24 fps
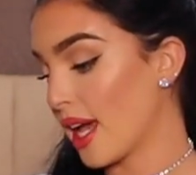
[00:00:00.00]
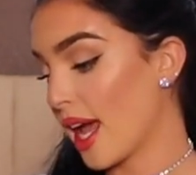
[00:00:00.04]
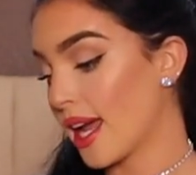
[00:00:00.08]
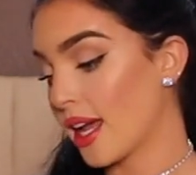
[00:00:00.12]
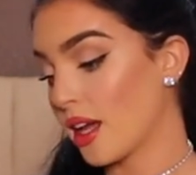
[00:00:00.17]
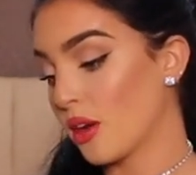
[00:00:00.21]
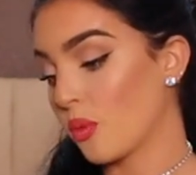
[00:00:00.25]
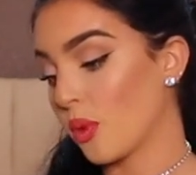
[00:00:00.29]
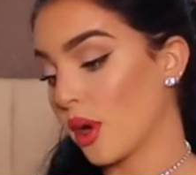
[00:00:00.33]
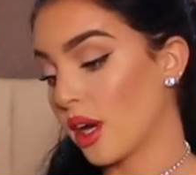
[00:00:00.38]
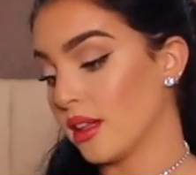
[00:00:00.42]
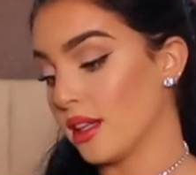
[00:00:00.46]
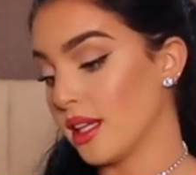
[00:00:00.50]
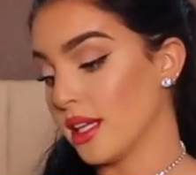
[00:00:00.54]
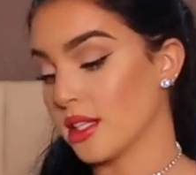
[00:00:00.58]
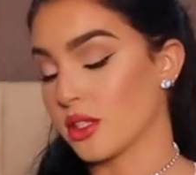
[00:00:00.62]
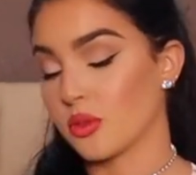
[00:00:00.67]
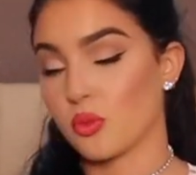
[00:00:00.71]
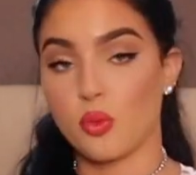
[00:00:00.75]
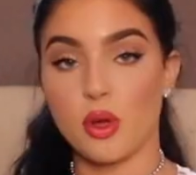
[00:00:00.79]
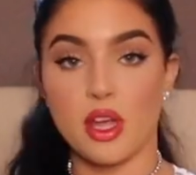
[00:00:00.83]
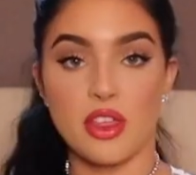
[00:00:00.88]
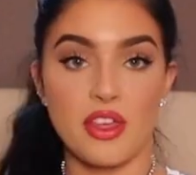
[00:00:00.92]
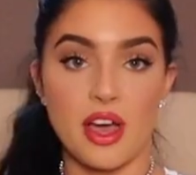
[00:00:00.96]
I can wear
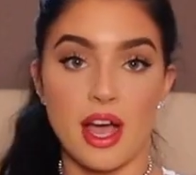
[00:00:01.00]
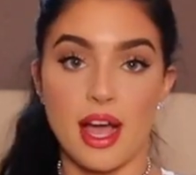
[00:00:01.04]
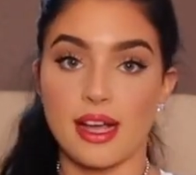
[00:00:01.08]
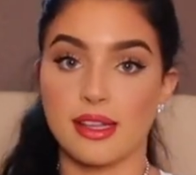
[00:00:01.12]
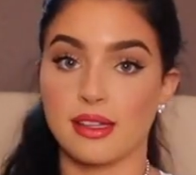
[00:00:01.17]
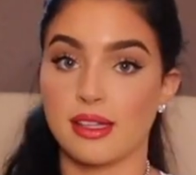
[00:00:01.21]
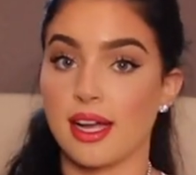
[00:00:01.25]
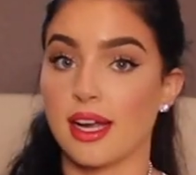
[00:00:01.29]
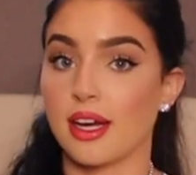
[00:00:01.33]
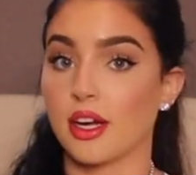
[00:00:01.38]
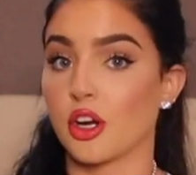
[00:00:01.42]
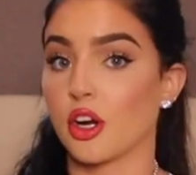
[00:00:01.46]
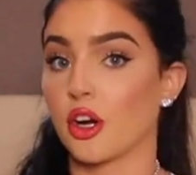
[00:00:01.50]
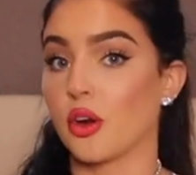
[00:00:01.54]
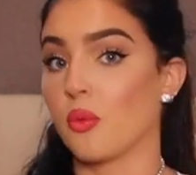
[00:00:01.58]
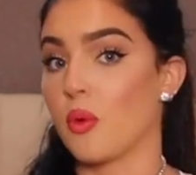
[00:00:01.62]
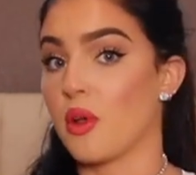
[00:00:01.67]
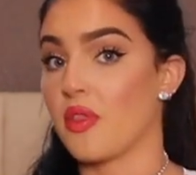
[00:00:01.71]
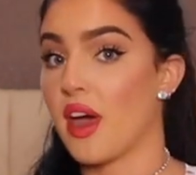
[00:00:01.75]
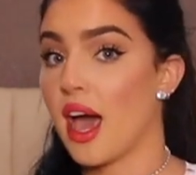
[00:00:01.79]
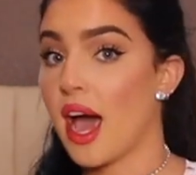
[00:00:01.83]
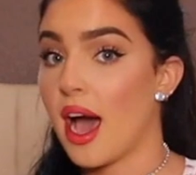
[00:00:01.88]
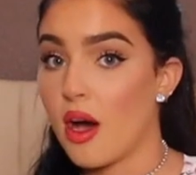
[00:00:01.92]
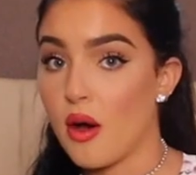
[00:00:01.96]
these with eyeliner,
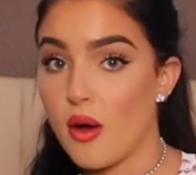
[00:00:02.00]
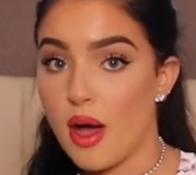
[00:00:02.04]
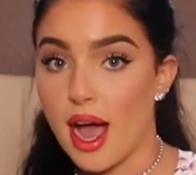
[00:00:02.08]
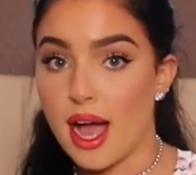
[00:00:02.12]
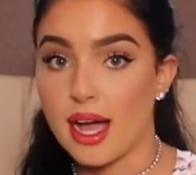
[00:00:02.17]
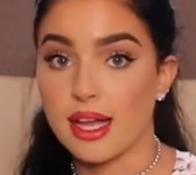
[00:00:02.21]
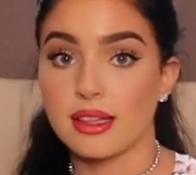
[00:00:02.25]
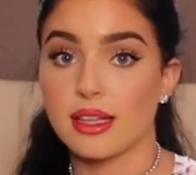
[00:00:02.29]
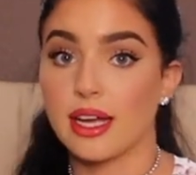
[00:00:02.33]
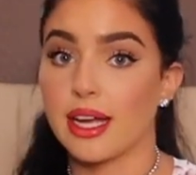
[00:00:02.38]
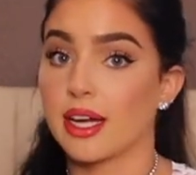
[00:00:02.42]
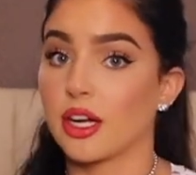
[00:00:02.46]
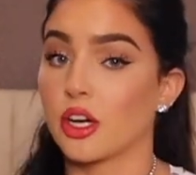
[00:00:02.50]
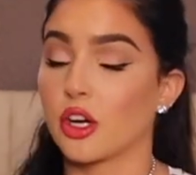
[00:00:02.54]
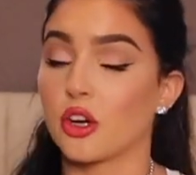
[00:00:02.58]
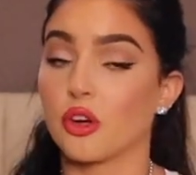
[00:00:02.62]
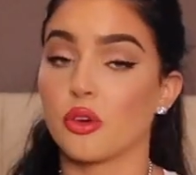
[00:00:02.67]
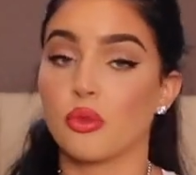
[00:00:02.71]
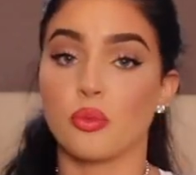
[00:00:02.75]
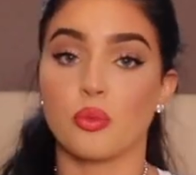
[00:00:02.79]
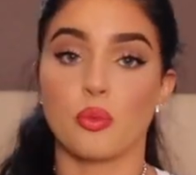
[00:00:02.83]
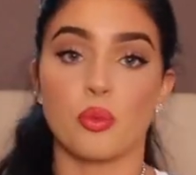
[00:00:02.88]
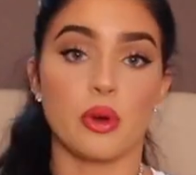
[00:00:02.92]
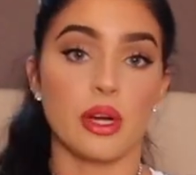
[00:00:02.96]
without
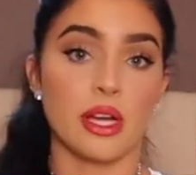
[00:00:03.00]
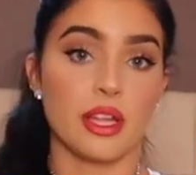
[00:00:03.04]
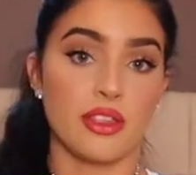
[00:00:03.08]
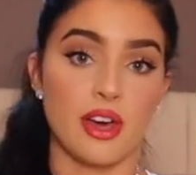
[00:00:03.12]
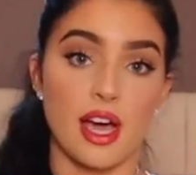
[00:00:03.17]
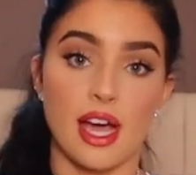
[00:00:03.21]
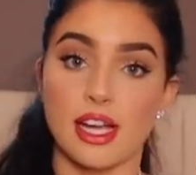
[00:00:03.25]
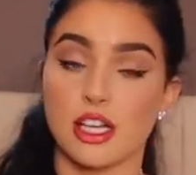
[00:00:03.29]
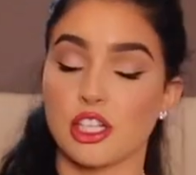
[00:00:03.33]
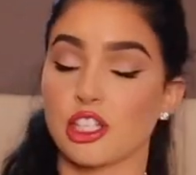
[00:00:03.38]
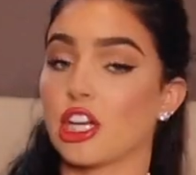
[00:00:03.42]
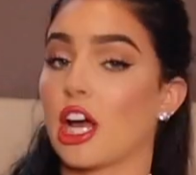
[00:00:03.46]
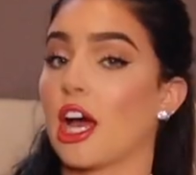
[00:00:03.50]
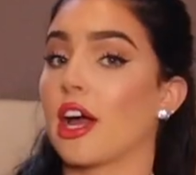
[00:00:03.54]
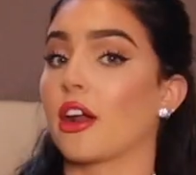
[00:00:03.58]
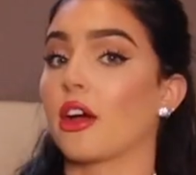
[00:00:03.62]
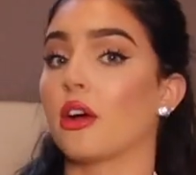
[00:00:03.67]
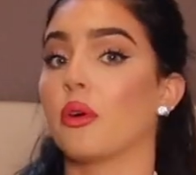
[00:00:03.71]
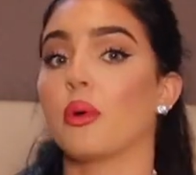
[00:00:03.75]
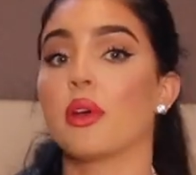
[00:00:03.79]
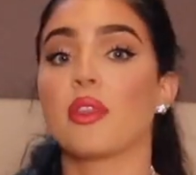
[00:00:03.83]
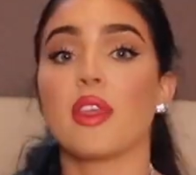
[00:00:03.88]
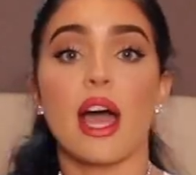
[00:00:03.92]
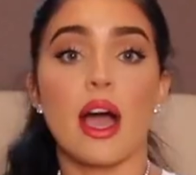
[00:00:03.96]
eyeliner, with
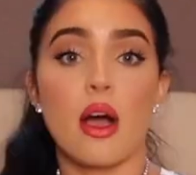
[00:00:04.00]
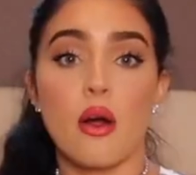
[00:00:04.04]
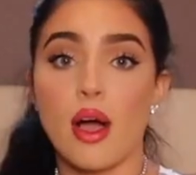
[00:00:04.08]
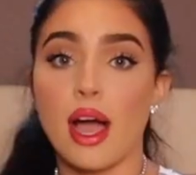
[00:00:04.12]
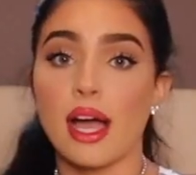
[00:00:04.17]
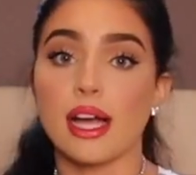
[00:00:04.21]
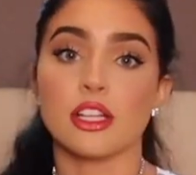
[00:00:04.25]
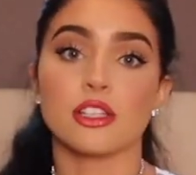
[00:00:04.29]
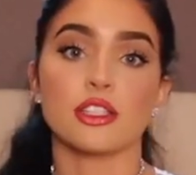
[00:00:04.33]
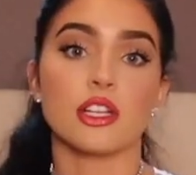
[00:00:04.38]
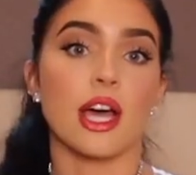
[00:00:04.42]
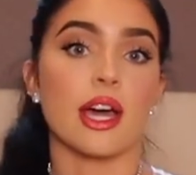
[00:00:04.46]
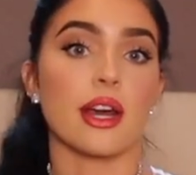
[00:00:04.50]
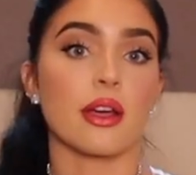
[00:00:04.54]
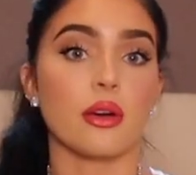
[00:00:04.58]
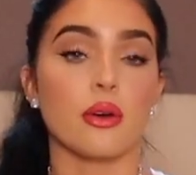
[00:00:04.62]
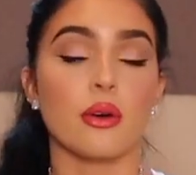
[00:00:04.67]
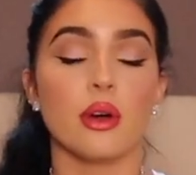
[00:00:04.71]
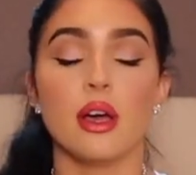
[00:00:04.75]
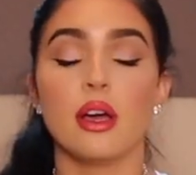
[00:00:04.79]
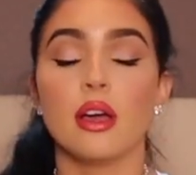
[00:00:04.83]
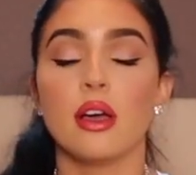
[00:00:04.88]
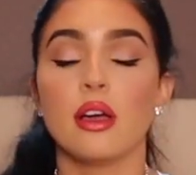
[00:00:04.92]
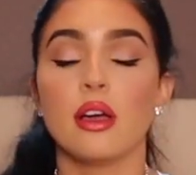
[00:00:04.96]
eyeshadow, without eyeshadow.